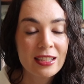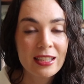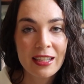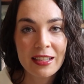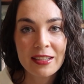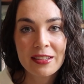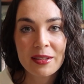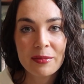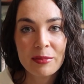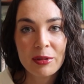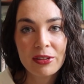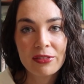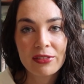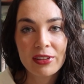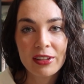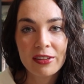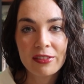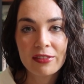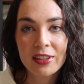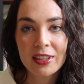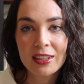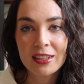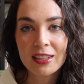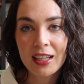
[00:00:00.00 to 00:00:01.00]
Today's gonna be a really
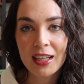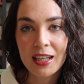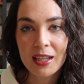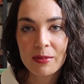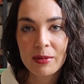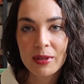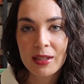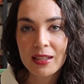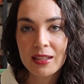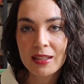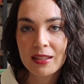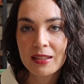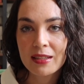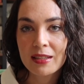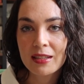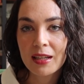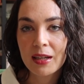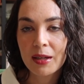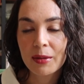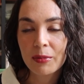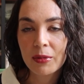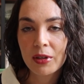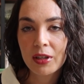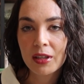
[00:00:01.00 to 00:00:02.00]
fun day because
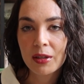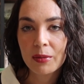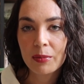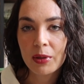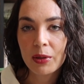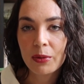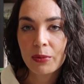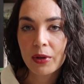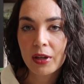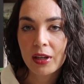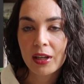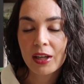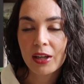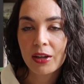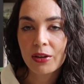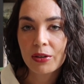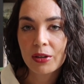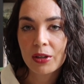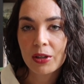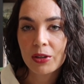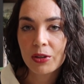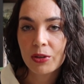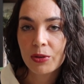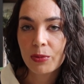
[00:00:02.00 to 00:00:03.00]
I'm gonna be working
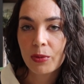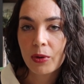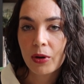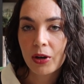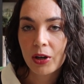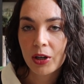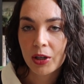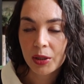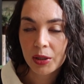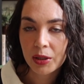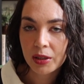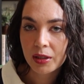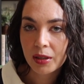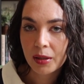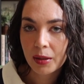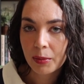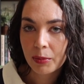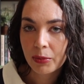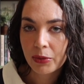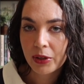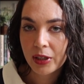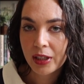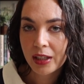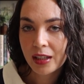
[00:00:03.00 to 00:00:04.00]
on a new art
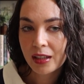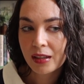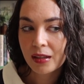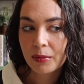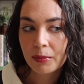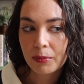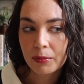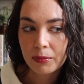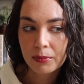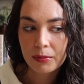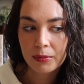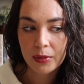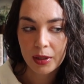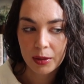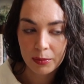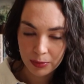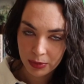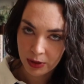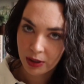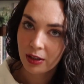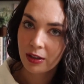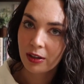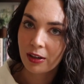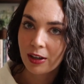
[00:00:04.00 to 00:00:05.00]
print, a
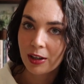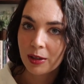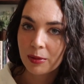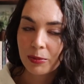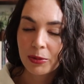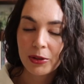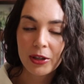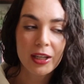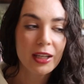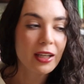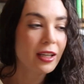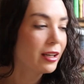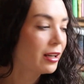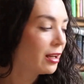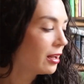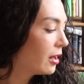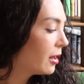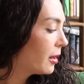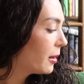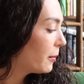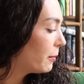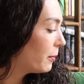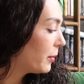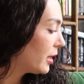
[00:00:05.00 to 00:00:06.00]
book art print,
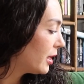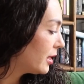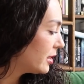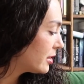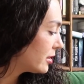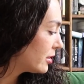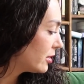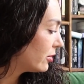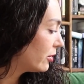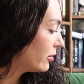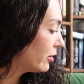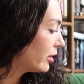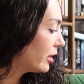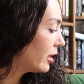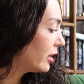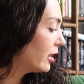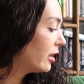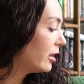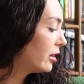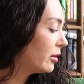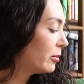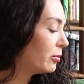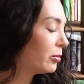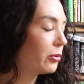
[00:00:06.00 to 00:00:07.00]
based on
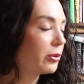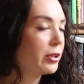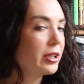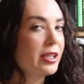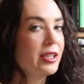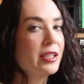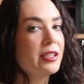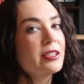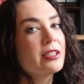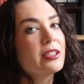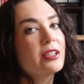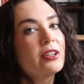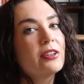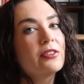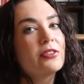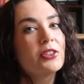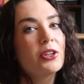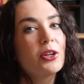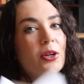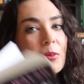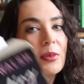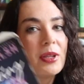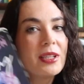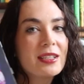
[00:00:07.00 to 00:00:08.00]
the Boys of
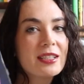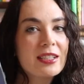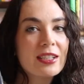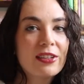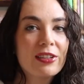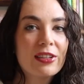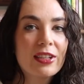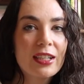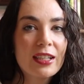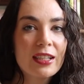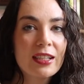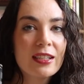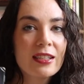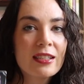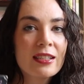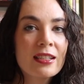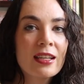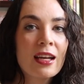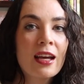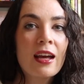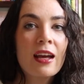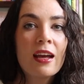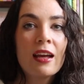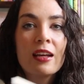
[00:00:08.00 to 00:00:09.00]
Tillman series,
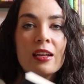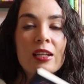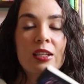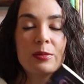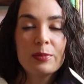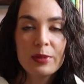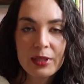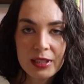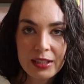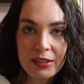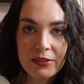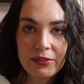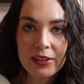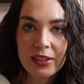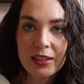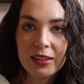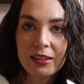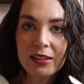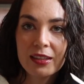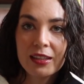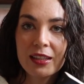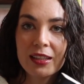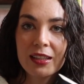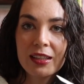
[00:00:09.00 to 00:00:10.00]

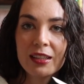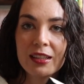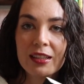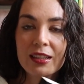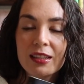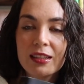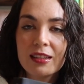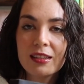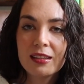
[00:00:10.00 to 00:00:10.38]
specifically